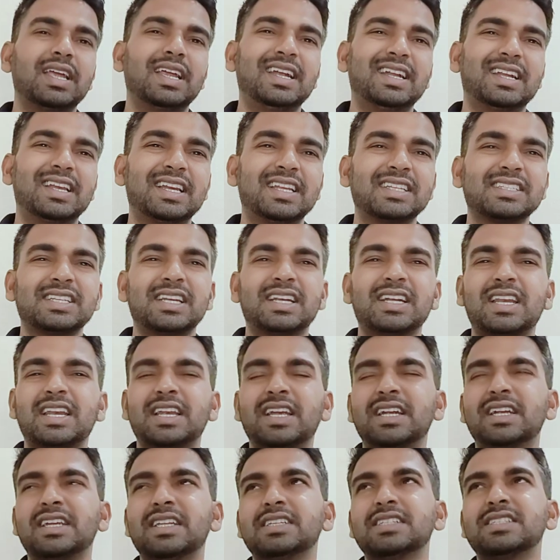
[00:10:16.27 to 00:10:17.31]
international
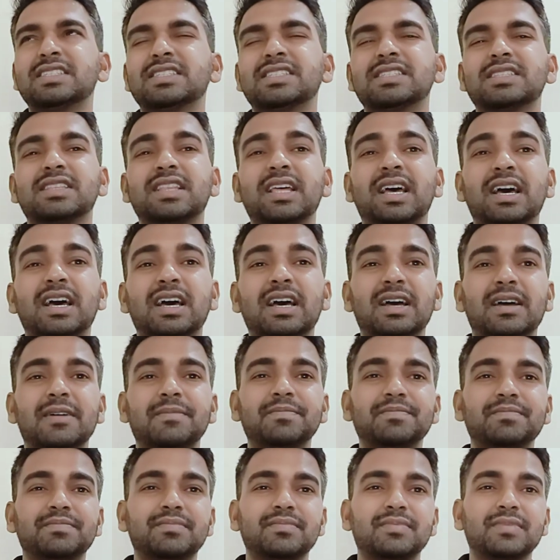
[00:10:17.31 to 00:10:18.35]
trade is the
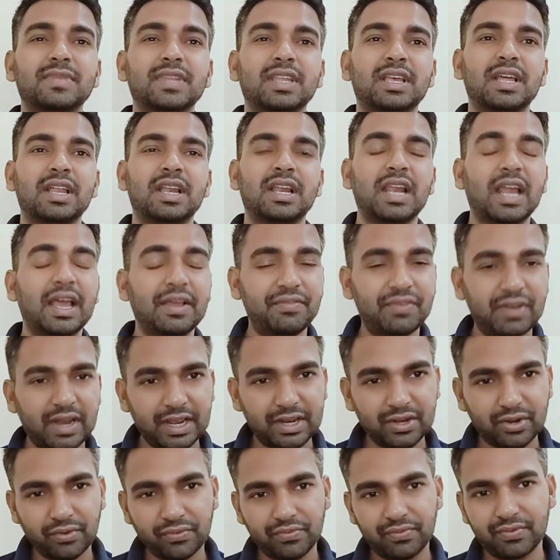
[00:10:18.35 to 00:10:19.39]

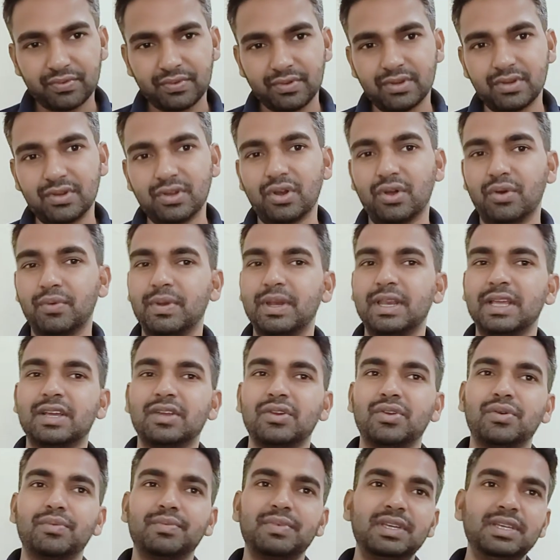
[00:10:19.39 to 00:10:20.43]
lifeline of global
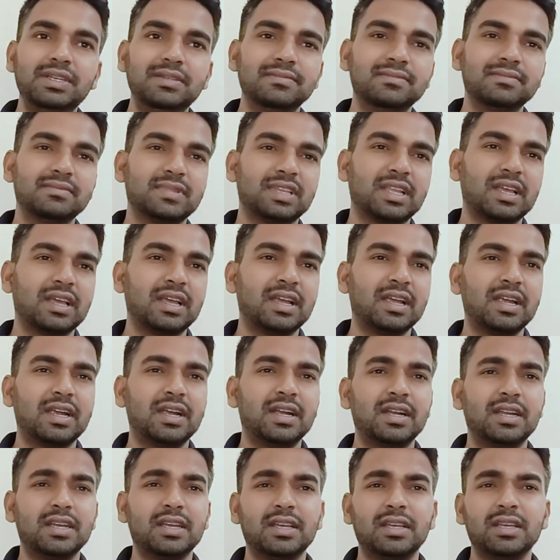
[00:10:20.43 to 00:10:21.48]
economy,
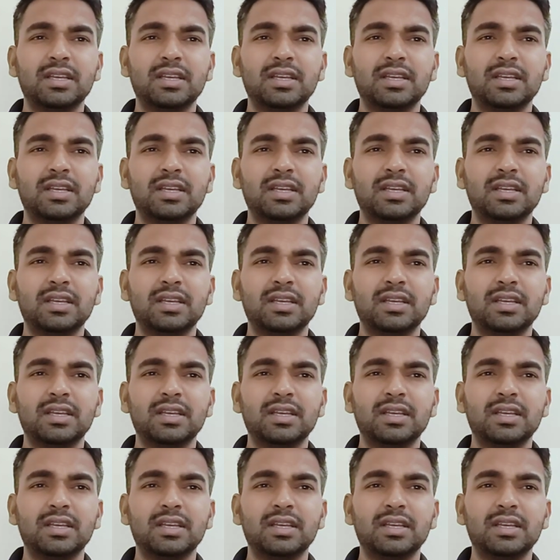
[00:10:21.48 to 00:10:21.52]
and